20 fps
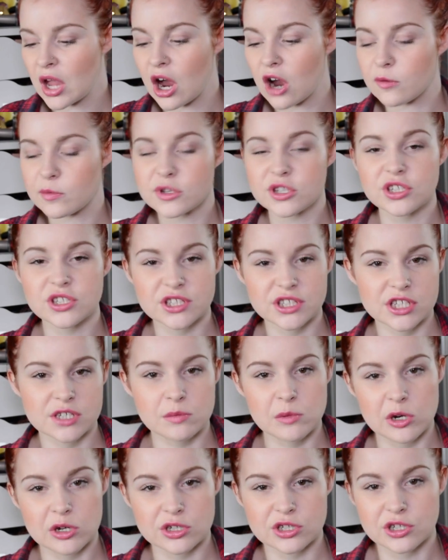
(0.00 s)
I've been using
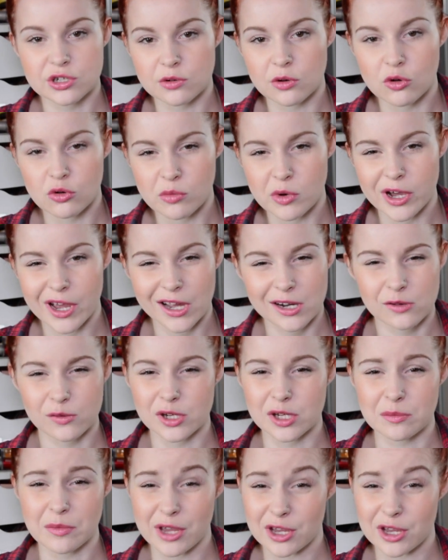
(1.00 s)
this mirror to do all my Halloween